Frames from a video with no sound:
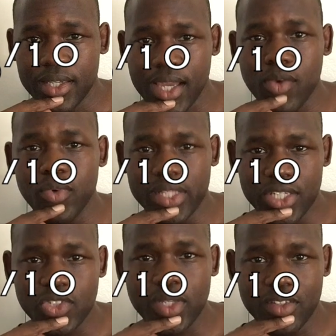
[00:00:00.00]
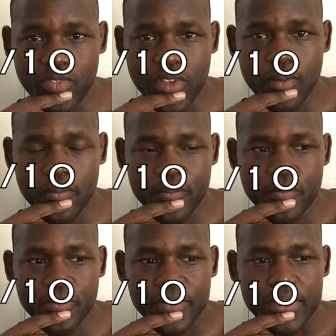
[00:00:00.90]
I really enjoyed the film,
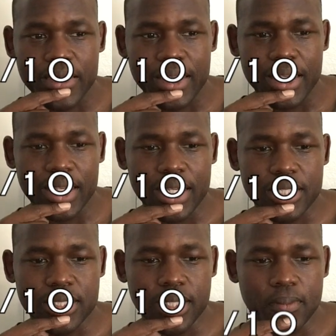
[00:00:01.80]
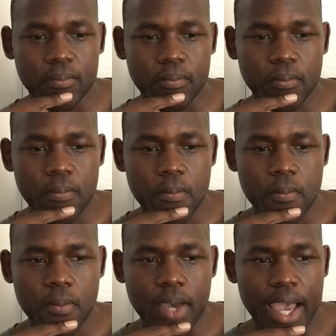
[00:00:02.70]
and
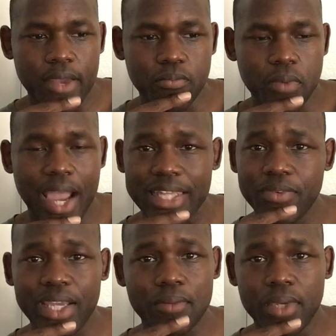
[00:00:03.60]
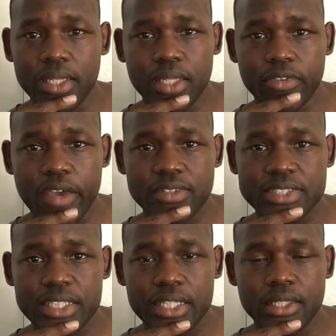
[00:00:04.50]
I highly recommend it. If you haven't
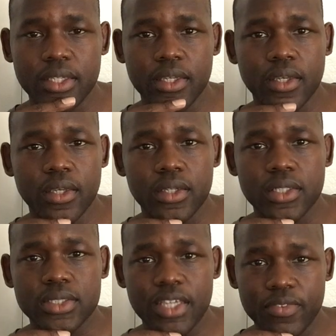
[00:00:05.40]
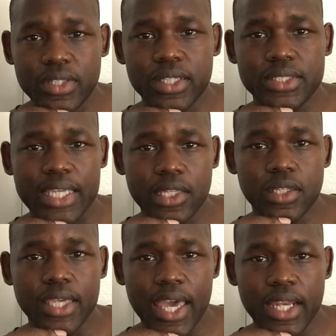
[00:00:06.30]
seen it, definitely take a
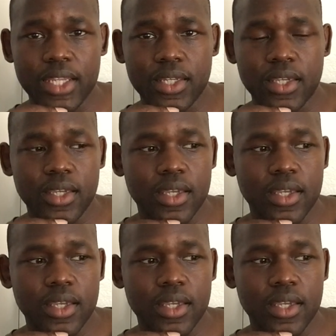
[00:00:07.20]
look at it.